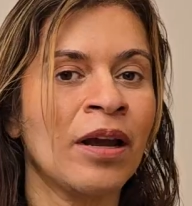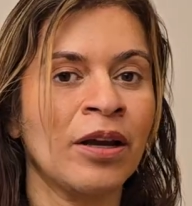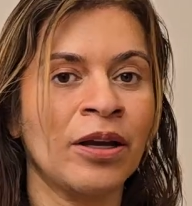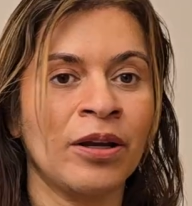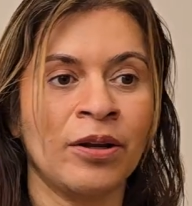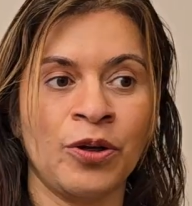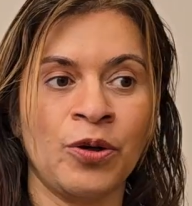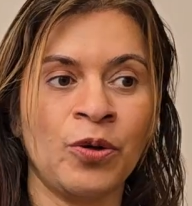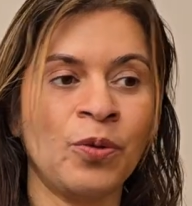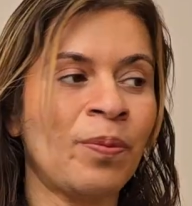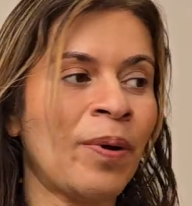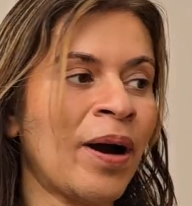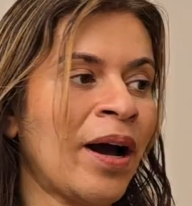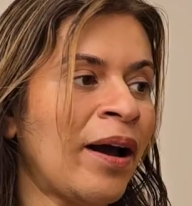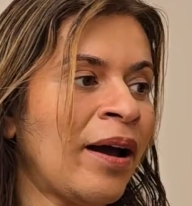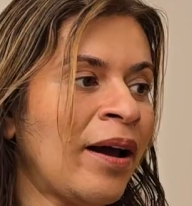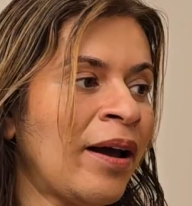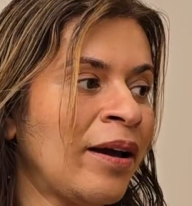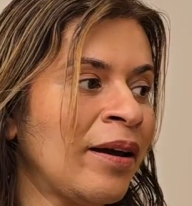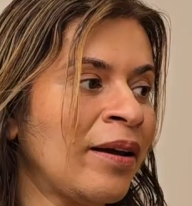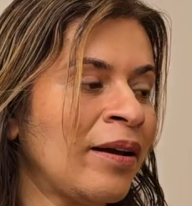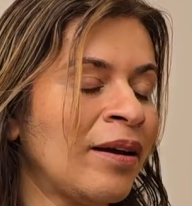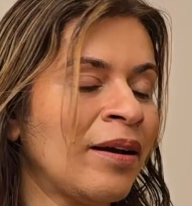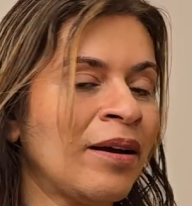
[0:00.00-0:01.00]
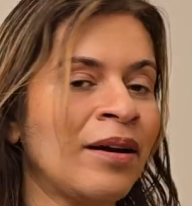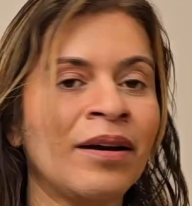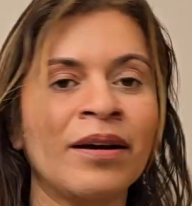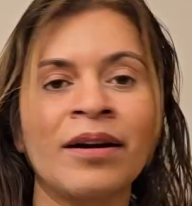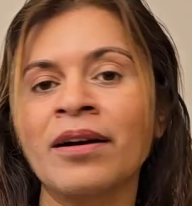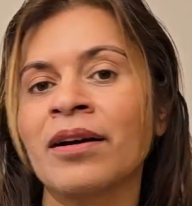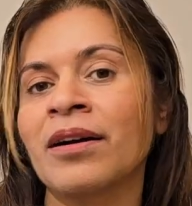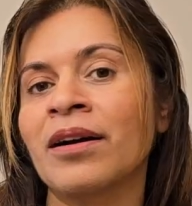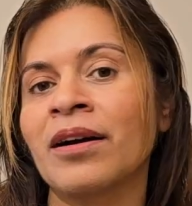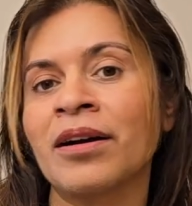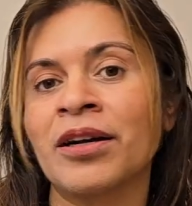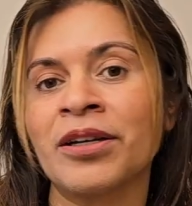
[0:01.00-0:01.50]
You buy
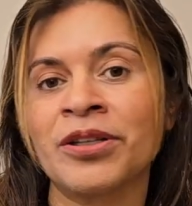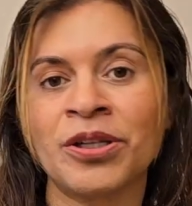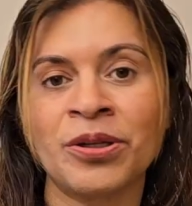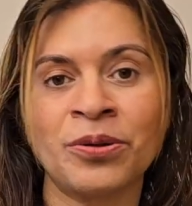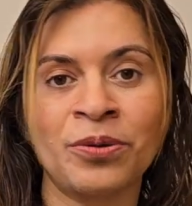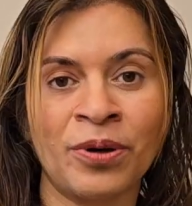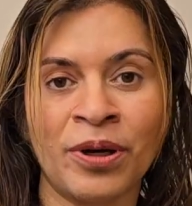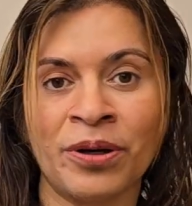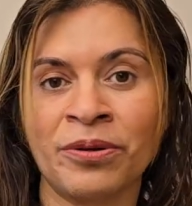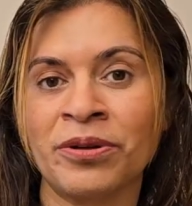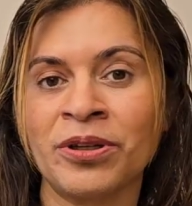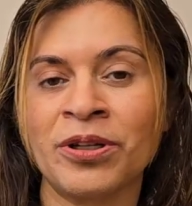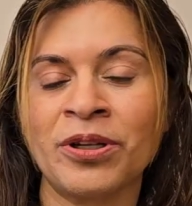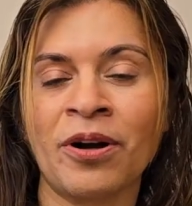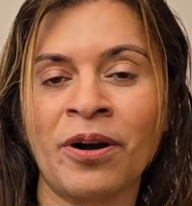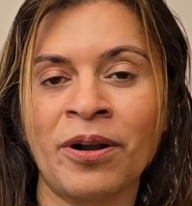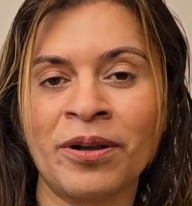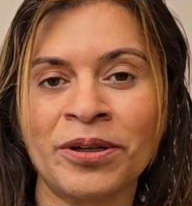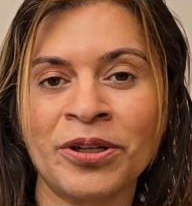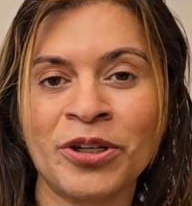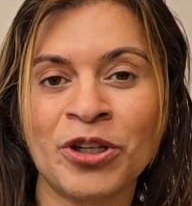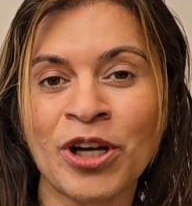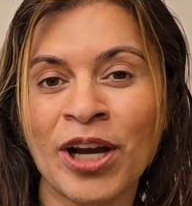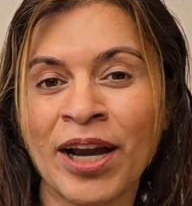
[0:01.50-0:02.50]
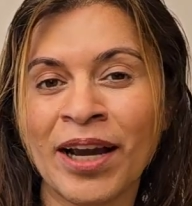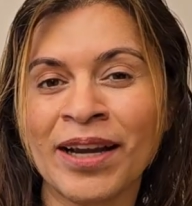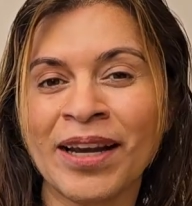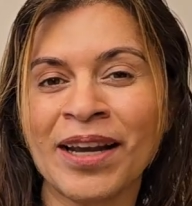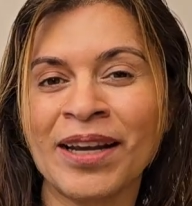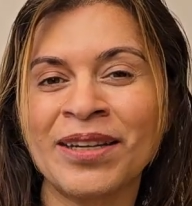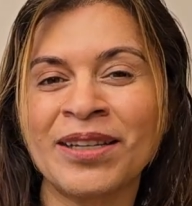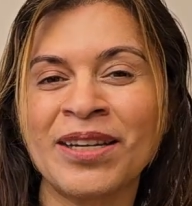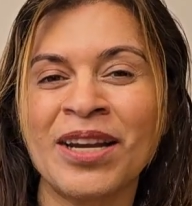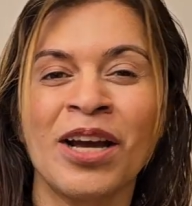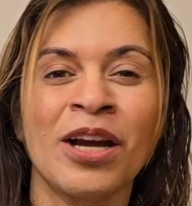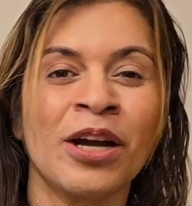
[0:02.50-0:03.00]
a $200
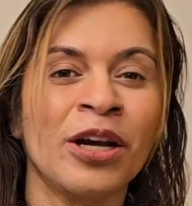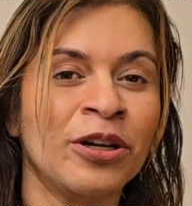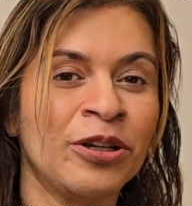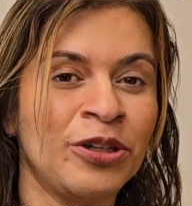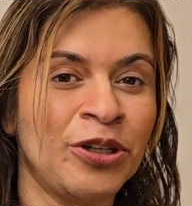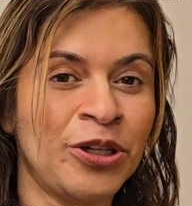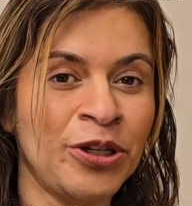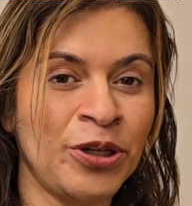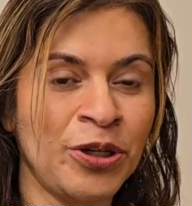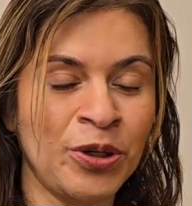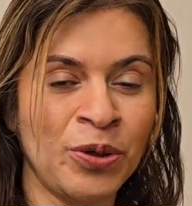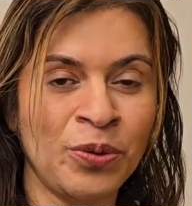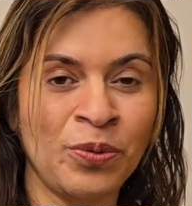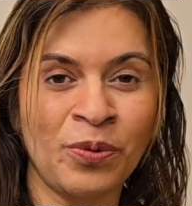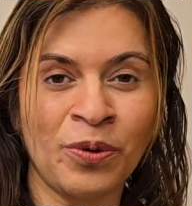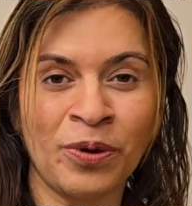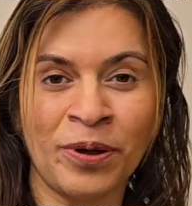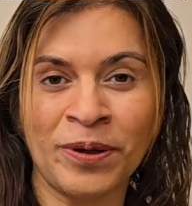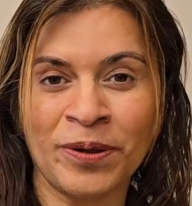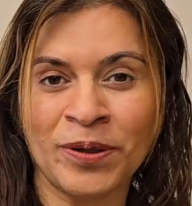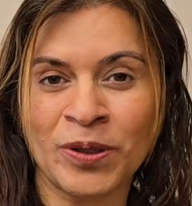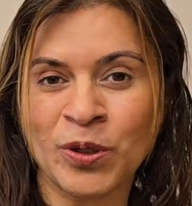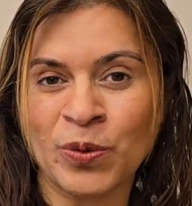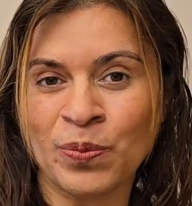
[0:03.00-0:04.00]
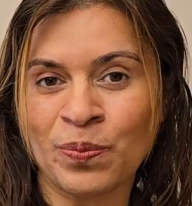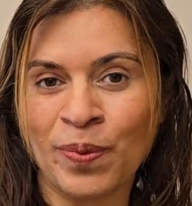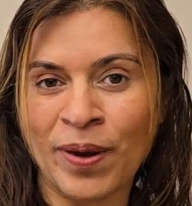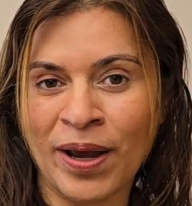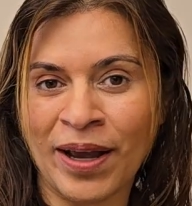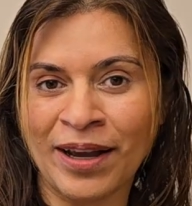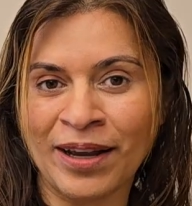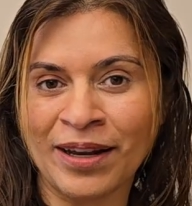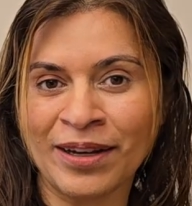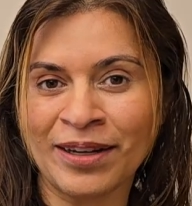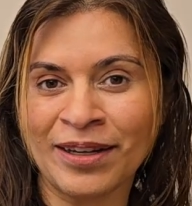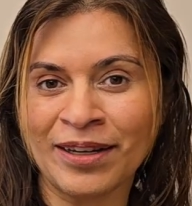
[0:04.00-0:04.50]
jacket. Do you want to
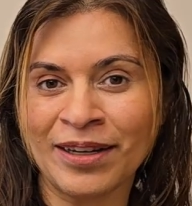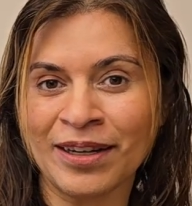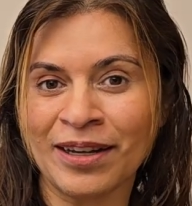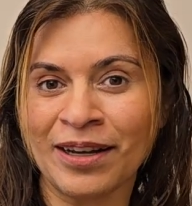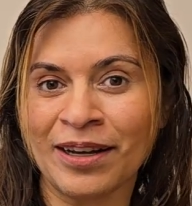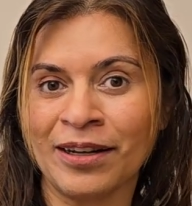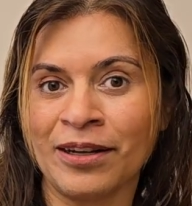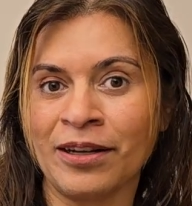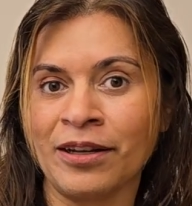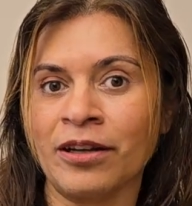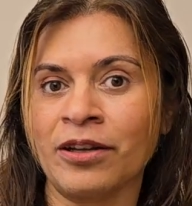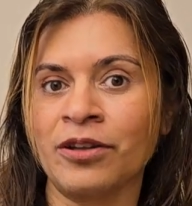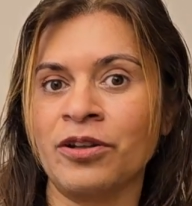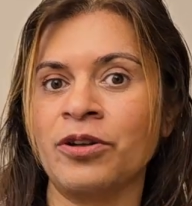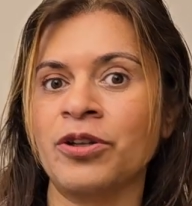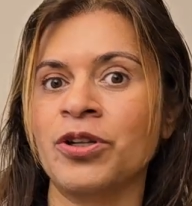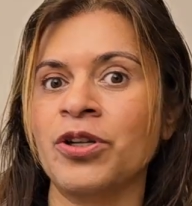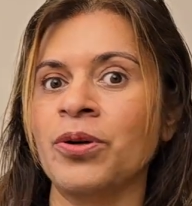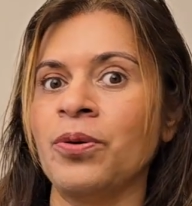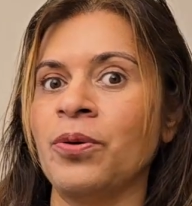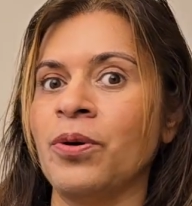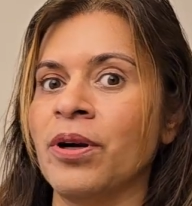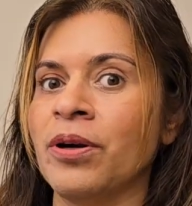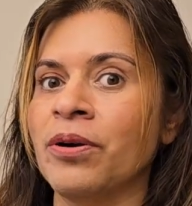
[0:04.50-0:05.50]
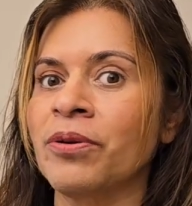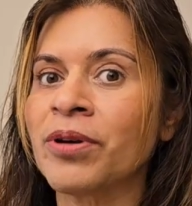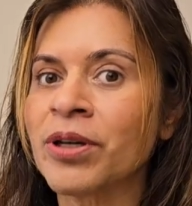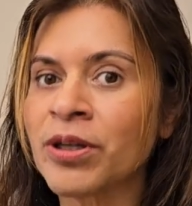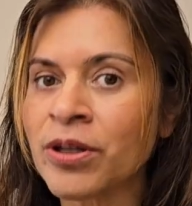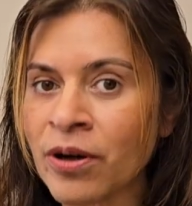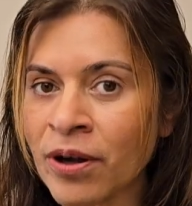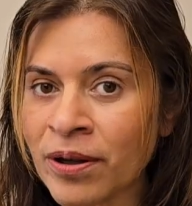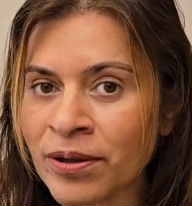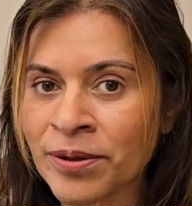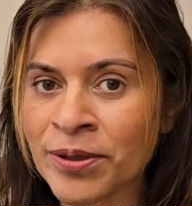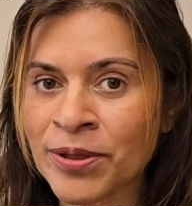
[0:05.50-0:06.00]
spend another
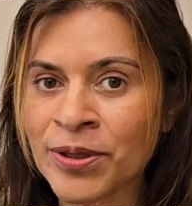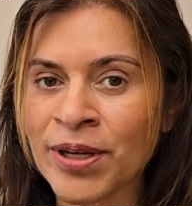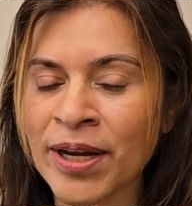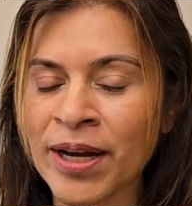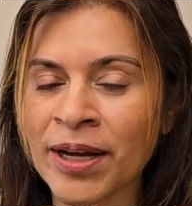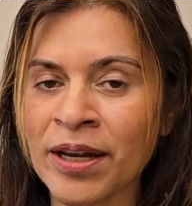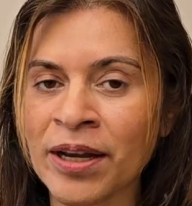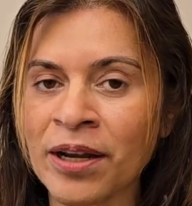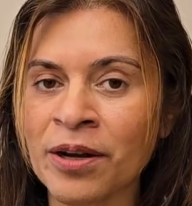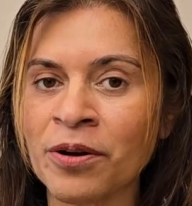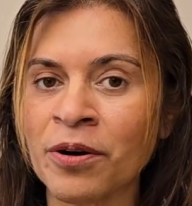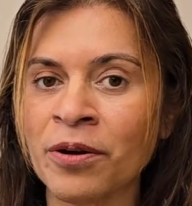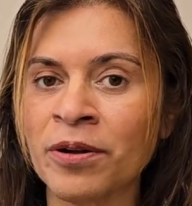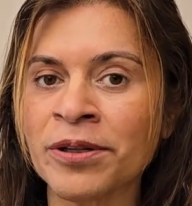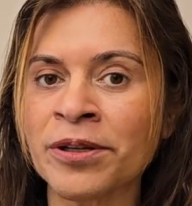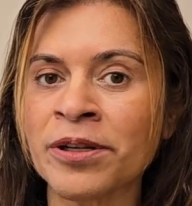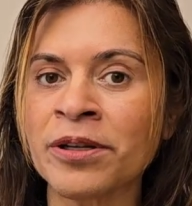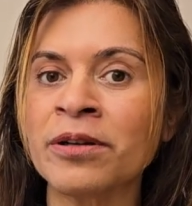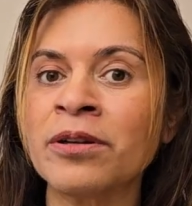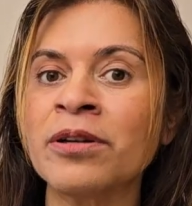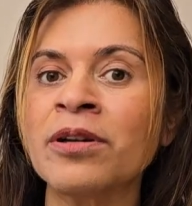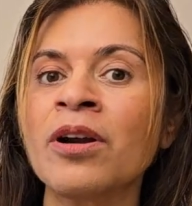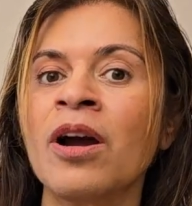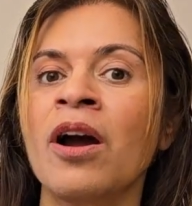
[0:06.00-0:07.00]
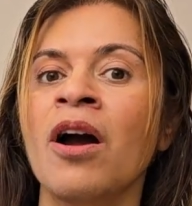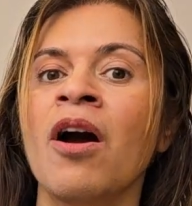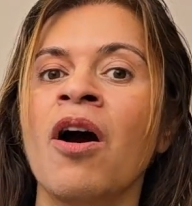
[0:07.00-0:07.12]
$200 getting it altered?